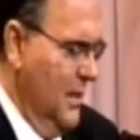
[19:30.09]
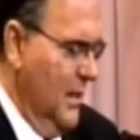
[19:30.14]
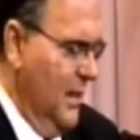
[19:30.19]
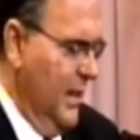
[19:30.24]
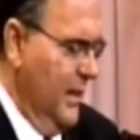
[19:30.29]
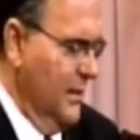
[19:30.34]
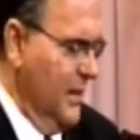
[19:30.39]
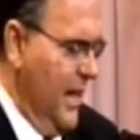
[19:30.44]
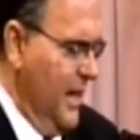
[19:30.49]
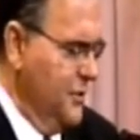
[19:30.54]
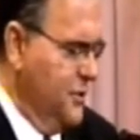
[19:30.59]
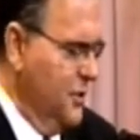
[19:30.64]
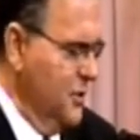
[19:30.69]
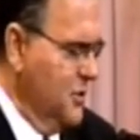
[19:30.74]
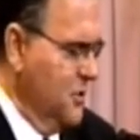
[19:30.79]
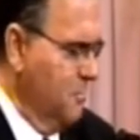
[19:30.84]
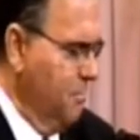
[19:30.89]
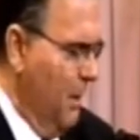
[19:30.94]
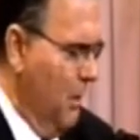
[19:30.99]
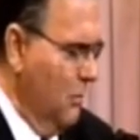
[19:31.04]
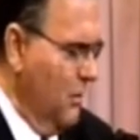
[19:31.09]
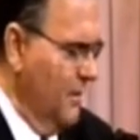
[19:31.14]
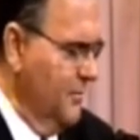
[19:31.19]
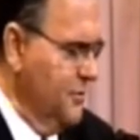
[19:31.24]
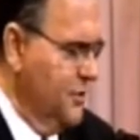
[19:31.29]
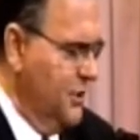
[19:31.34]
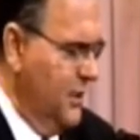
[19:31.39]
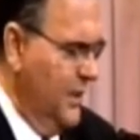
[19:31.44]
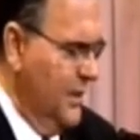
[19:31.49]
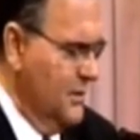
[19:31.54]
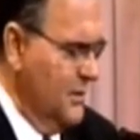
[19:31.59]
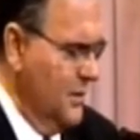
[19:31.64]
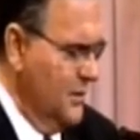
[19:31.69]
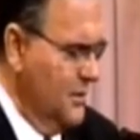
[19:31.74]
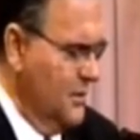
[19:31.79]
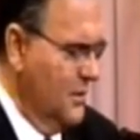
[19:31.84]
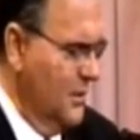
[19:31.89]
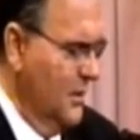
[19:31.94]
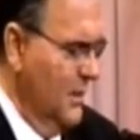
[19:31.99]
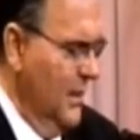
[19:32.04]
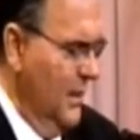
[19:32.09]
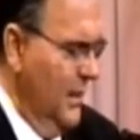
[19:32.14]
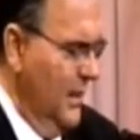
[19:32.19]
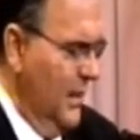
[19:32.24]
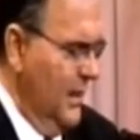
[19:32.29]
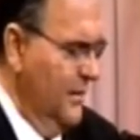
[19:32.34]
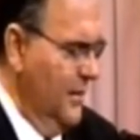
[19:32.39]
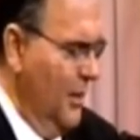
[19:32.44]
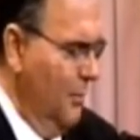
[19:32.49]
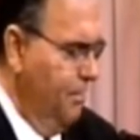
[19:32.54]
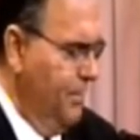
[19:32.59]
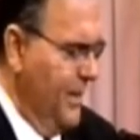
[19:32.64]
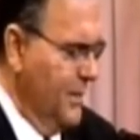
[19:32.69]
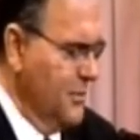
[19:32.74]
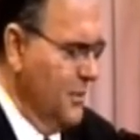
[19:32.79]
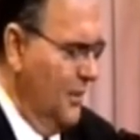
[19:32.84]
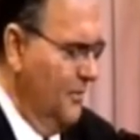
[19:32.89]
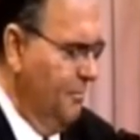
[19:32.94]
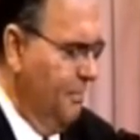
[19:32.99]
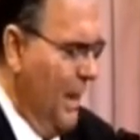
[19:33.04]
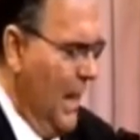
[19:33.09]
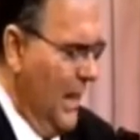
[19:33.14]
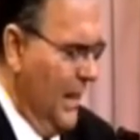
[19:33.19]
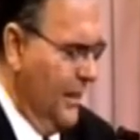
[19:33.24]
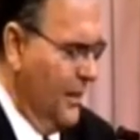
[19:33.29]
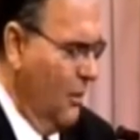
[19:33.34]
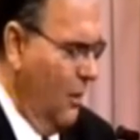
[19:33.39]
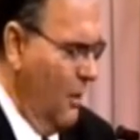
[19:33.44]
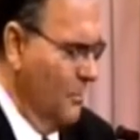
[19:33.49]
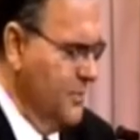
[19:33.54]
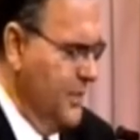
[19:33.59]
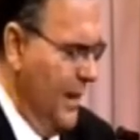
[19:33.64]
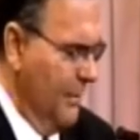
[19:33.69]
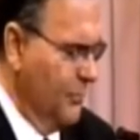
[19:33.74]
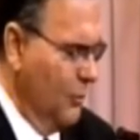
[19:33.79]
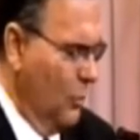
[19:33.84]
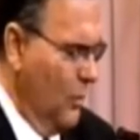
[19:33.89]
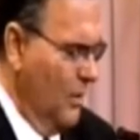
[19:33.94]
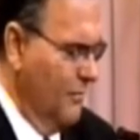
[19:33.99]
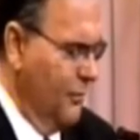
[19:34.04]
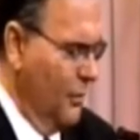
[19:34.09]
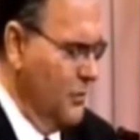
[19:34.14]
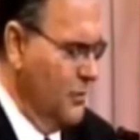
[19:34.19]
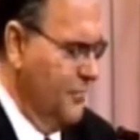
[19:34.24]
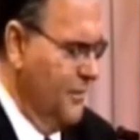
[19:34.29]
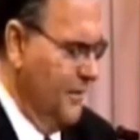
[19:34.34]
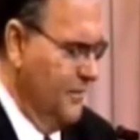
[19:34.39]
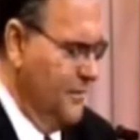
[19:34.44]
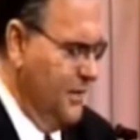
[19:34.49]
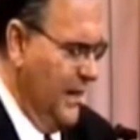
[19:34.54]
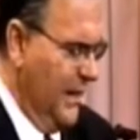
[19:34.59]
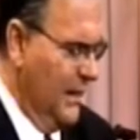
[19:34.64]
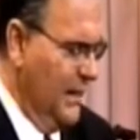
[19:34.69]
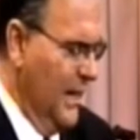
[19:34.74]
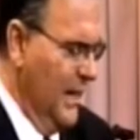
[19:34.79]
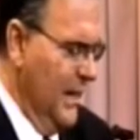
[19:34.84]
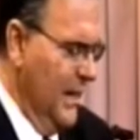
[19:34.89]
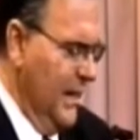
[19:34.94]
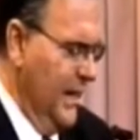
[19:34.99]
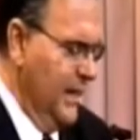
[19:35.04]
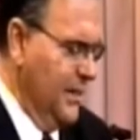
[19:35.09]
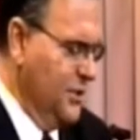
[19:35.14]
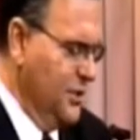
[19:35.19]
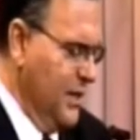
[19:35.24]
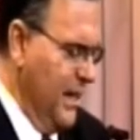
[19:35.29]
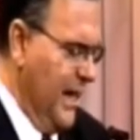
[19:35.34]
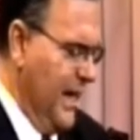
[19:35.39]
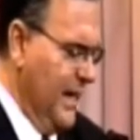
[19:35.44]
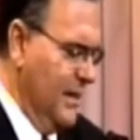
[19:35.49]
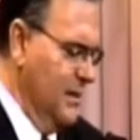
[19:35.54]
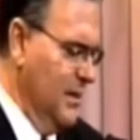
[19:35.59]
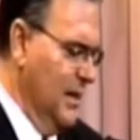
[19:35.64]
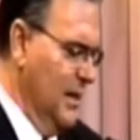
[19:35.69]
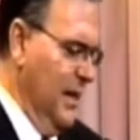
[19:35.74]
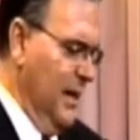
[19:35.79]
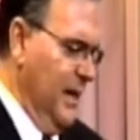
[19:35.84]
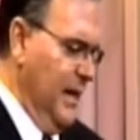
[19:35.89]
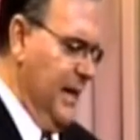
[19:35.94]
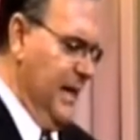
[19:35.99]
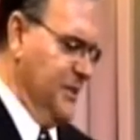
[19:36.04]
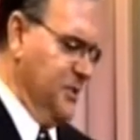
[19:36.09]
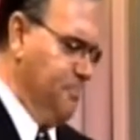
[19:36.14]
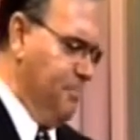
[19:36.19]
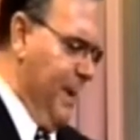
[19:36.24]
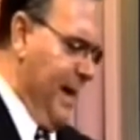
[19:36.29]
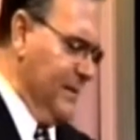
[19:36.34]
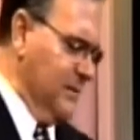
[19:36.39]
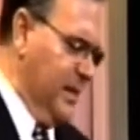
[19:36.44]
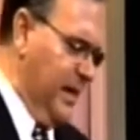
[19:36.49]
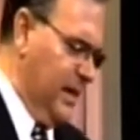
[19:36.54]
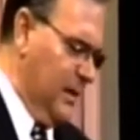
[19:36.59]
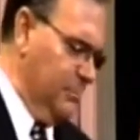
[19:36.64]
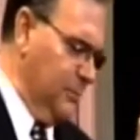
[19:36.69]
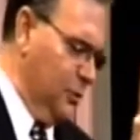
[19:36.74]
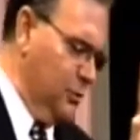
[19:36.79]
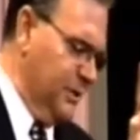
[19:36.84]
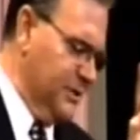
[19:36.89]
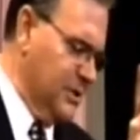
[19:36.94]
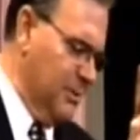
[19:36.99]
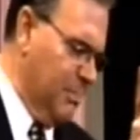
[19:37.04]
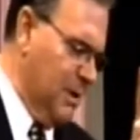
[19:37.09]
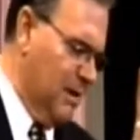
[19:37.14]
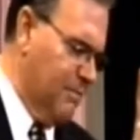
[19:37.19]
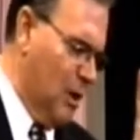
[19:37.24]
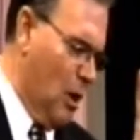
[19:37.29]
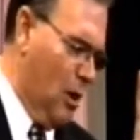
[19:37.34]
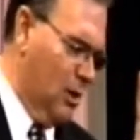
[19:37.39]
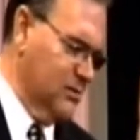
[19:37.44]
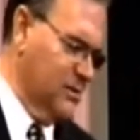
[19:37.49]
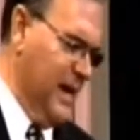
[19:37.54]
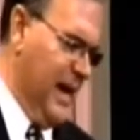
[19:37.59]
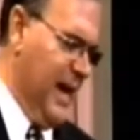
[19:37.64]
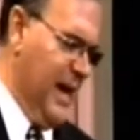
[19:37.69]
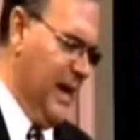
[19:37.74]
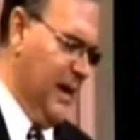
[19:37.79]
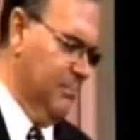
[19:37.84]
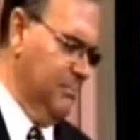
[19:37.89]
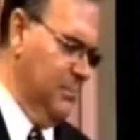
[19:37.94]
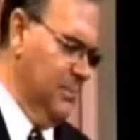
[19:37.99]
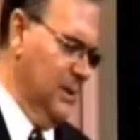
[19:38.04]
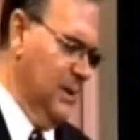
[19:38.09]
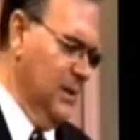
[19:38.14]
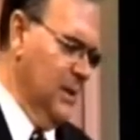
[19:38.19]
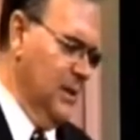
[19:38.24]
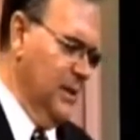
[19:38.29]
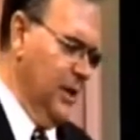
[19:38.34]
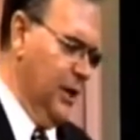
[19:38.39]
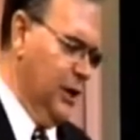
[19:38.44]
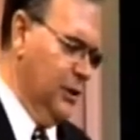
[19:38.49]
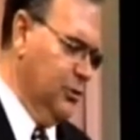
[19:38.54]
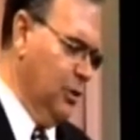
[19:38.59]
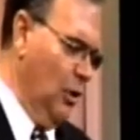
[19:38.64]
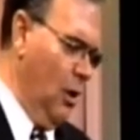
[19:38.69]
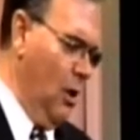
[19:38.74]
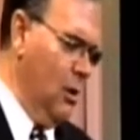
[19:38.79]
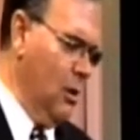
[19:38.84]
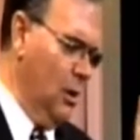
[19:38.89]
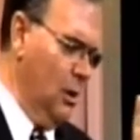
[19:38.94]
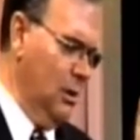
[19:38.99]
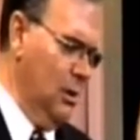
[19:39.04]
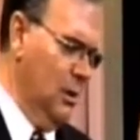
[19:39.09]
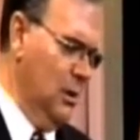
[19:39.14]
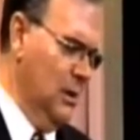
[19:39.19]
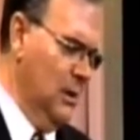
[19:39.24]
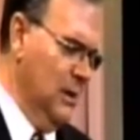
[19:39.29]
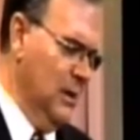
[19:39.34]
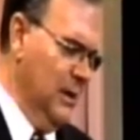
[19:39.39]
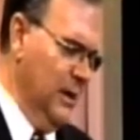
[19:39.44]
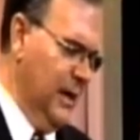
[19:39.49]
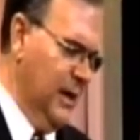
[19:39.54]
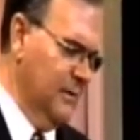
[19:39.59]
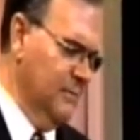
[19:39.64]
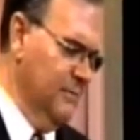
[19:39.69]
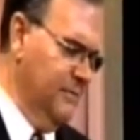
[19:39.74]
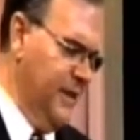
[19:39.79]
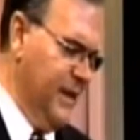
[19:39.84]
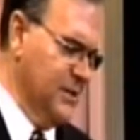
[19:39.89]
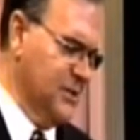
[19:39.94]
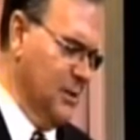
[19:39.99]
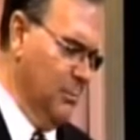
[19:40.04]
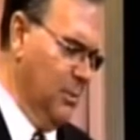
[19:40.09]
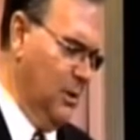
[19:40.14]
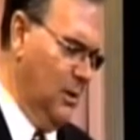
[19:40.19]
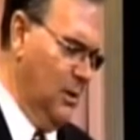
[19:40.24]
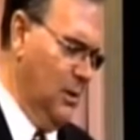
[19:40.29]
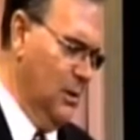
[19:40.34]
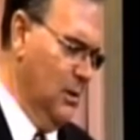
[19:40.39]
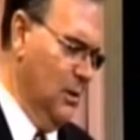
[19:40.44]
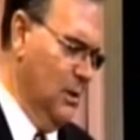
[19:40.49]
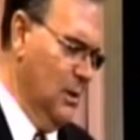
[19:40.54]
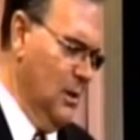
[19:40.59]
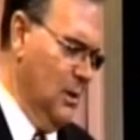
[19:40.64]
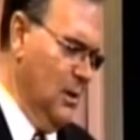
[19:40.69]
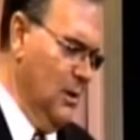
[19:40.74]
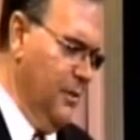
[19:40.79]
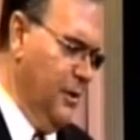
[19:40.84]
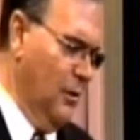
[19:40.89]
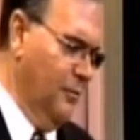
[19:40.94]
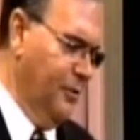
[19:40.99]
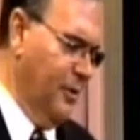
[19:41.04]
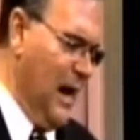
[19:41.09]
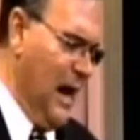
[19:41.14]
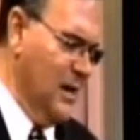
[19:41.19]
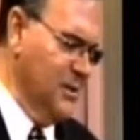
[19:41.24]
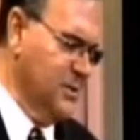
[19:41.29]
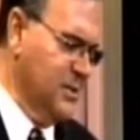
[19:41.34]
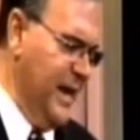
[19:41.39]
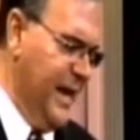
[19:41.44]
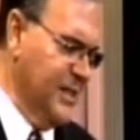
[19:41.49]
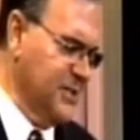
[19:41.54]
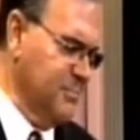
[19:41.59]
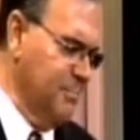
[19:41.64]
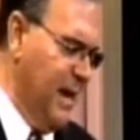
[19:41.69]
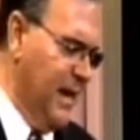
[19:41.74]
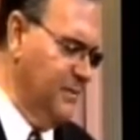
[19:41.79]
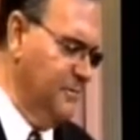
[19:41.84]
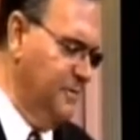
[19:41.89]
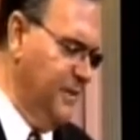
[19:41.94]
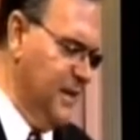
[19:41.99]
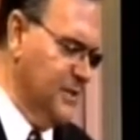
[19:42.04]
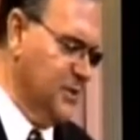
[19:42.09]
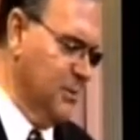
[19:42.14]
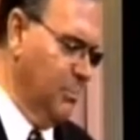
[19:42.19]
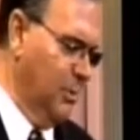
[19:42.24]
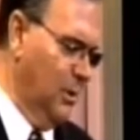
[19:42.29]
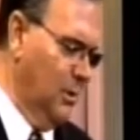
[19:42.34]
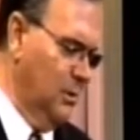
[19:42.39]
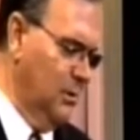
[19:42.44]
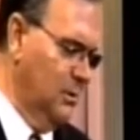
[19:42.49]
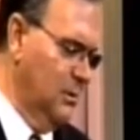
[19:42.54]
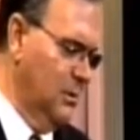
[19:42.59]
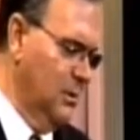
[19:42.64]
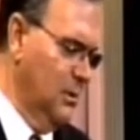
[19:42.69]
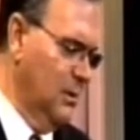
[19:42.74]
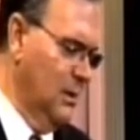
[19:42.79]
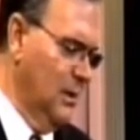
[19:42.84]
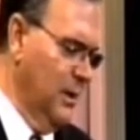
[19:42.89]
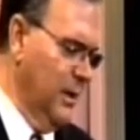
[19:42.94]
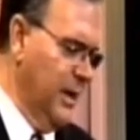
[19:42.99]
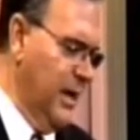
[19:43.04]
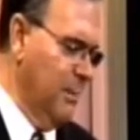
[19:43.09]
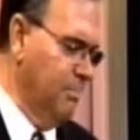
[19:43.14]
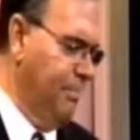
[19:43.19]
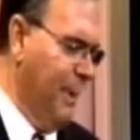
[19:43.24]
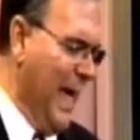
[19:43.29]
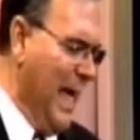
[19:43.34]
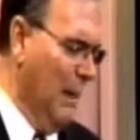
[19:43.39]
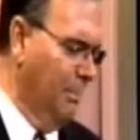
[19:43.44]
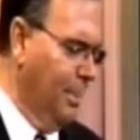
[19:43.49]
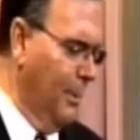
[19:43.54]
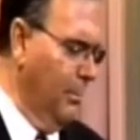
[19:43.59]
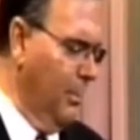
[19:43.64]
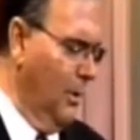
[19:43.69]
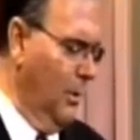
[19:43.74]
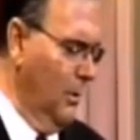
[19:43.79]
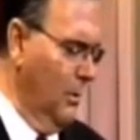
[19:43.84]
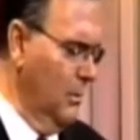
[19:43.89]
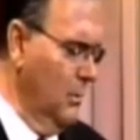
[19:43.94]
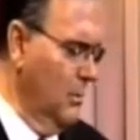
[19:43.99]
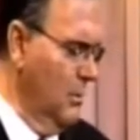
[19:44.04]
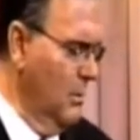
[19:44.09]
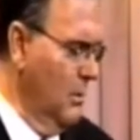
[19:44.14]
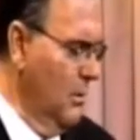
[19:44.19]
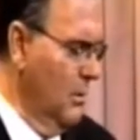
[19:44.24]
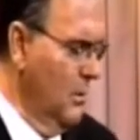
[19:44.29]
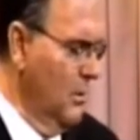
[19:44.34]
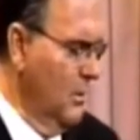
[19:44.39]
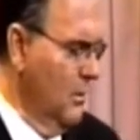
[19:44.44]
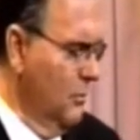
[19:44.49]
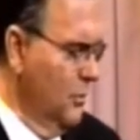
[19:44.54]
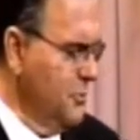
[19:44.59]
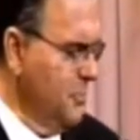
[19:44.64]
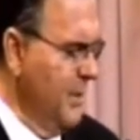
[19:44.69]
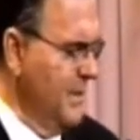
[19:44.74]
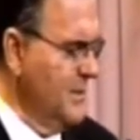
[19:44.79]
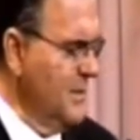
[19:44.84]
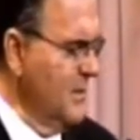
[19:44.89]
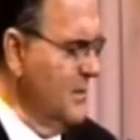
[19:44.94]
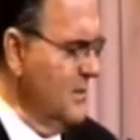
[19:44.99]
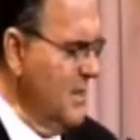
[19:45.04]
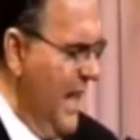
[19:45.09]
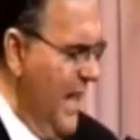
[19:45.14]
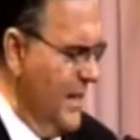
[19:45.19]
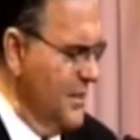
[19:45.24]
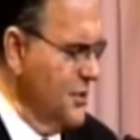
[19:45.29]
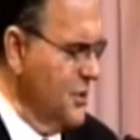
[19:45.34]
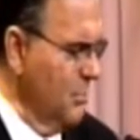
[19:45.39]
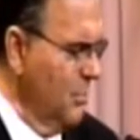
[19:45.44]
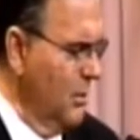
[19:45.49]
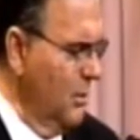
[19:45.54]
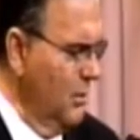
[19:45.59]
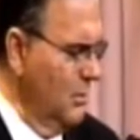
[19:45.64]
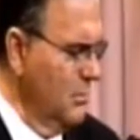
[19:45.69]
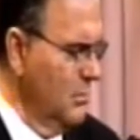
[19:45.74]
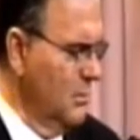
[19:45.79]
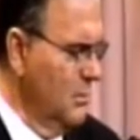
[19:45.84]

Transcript: Ignatius spoke of Jesus in the epistle of Polycarp, chapter 1, verse 15. He said, Expect him who is above all time, eternal, invisible, though for our sakes made visible, impalpable, which means intangible,